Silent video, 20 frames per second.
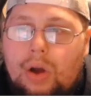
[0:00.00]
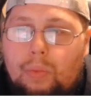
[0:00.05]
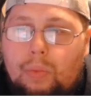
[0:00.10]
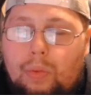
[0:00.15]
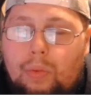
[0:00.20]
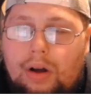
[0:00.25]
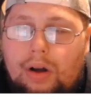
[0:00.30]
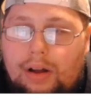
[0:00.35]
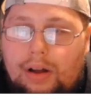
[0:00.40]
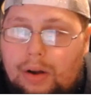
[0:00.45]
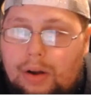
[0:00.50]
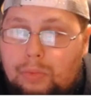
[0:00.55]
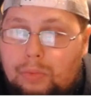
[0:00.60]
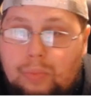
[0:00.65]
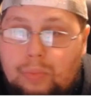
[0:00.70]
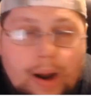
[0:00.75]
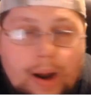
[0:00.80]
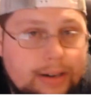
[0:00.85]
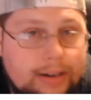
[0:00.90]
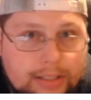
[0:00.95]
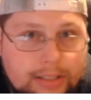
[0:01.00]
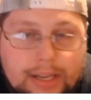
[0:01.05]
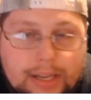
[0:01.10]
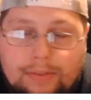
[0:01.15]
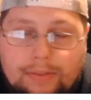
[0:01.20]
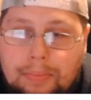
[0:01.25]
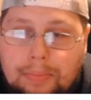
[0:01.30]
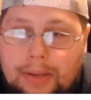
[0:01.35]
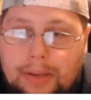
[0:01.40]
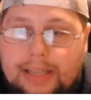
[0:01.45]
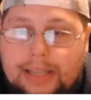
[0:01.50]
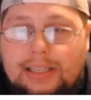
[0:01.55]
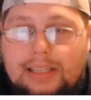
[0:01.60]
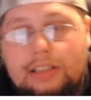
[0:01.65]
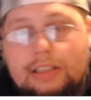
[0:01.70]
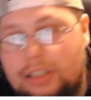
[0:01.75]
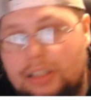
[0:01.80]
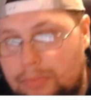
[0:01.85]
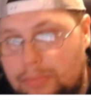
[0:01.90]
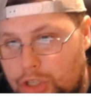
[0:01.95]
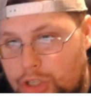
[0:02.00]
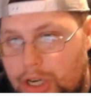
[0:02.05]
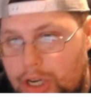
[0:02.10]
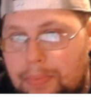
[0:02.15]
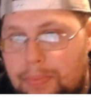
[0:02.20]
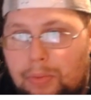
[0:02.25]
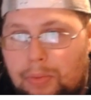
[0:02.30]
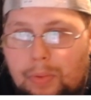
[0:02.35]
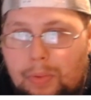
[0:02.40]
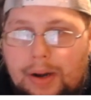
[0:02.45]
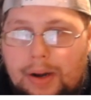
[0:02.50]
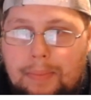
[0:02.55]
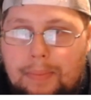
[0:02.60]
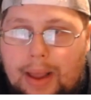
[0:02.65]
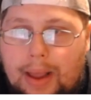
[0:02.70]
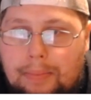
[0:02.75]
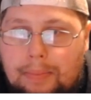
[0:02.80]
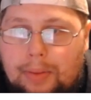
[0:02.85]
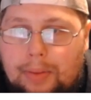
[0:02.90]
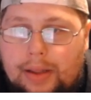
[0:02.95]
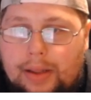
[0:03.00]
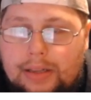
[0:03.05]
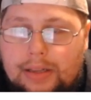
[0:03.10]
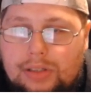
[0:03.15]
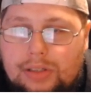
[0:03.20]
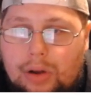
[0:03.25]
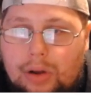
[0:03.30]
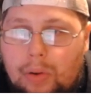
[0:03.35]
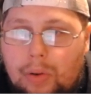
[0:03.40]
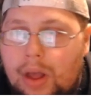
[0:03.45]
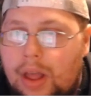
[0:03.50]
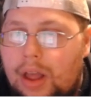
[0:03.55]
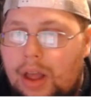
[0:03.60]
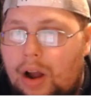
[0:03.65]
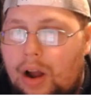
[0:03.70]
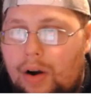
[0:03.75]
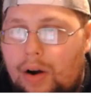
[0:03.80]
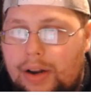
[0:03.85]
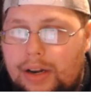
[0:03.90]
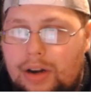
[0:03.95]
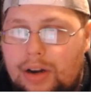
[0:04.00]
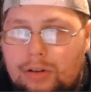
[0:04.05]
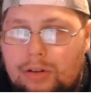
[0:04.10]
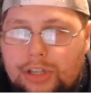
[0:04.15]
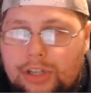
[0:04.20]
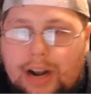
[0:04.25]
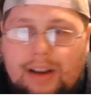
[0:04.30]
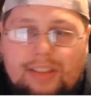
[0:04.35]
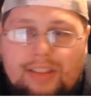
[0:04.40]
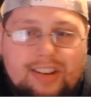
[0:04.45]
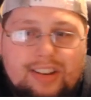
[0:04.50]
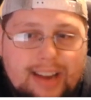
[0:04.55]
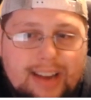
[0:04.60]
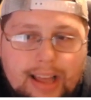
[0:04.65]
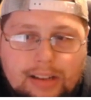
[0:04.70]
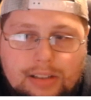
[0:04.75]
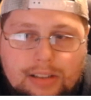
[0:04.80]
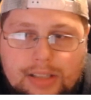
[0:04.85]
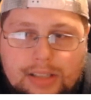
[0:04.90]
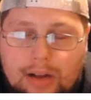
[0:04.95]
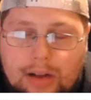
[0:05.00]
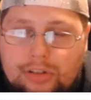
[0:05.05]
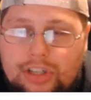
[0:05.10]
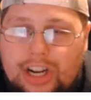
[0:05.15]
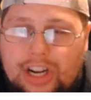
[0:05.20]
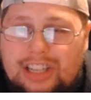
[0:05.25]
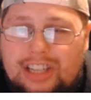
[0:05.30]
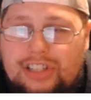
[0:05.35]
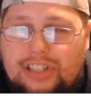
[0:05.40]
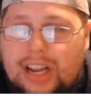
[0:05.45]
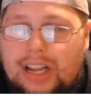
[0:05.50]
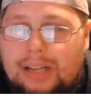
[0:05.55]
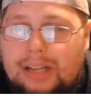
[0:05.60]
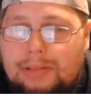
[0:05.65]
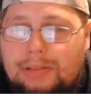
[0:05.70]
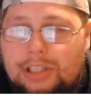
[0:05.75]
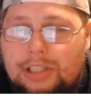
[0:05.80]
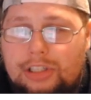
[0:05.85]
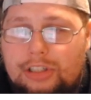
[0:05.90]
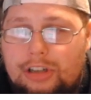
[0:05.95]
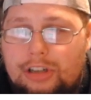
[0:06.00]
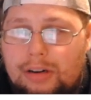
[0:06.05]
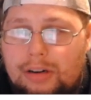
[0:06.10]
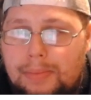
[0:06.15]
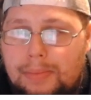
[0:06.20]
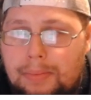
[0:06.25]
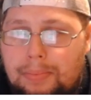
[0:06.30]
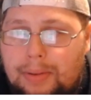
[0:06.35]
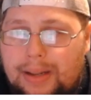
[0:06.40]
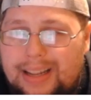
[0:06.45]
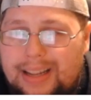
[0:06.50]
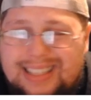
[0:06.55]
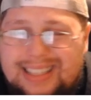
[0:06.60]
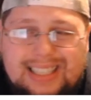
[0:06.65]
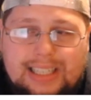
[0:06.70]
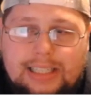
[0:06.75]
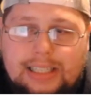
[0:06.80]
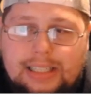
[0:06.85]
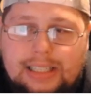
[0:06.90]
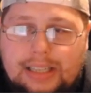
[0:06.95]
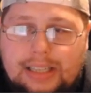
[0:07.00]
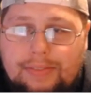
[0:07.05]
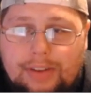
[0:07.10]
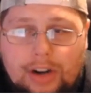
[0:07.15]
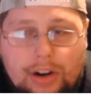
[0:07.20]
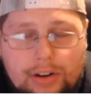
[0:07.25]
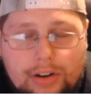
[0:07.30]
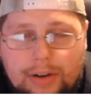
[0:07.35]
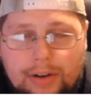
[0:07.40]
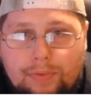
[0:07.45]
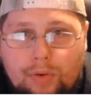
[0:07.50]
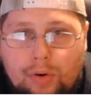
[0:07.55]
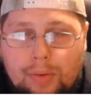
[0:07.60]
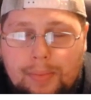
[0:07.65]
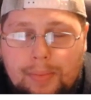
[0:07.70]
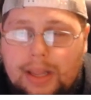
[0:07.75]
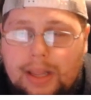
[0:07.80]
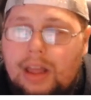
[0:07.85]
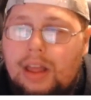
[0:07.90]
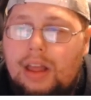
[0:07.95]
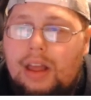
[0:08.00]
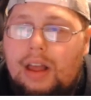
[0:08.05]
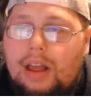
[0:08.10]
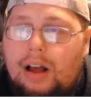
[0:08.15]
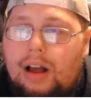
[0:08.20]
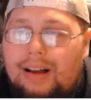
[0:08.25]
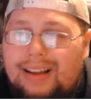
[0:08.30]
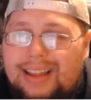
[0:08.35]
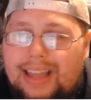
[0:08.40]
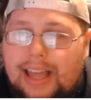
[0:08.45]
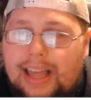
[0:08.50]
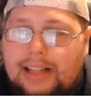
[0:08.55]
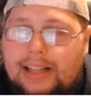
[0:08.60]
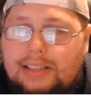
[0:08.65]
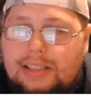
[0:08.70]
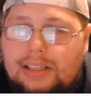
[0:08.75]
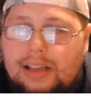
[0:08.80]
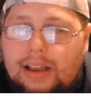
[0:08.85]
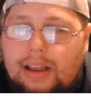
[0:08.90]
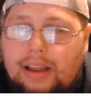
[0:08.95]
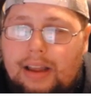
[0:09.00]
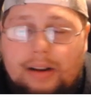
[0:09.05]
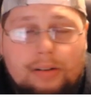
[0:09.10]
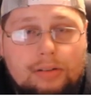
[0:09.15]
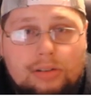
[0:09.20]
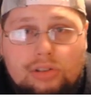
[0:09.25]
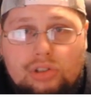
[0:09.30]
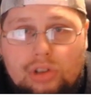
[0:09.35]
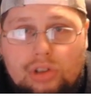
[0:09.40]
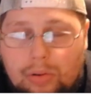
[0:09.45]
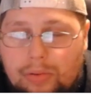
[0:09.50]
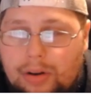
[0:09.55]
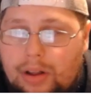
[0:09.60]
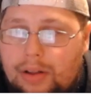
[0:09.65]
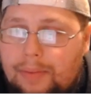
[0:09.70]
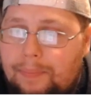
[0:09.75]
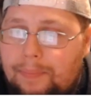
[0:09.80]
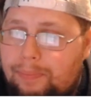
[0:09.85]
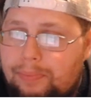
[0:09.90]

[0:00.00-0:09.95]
wide receiver plays and some cheaper running back plays. So I already know Jonathan Taylor's out. Josh Jacobs is a tournament play at $6,700 for me against Arizona,